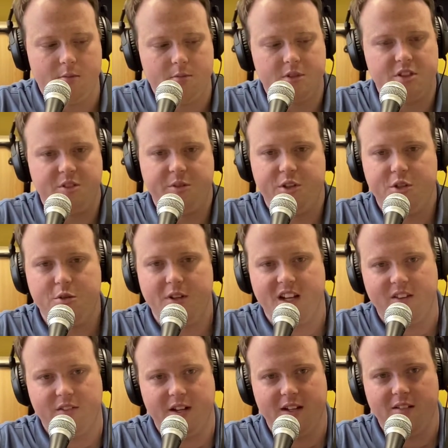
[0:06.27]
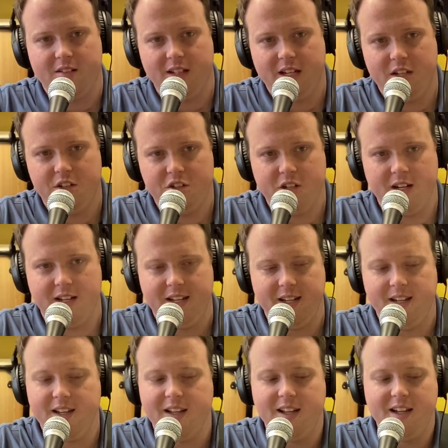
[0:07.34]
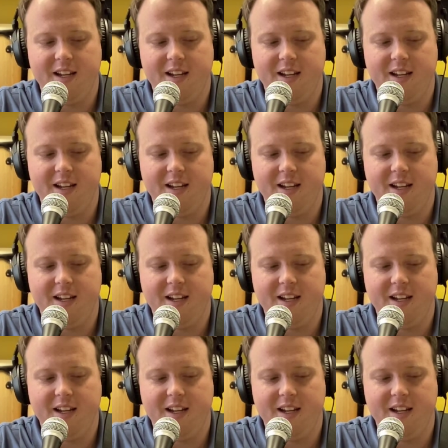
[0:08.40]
So we should have our lead sheet here,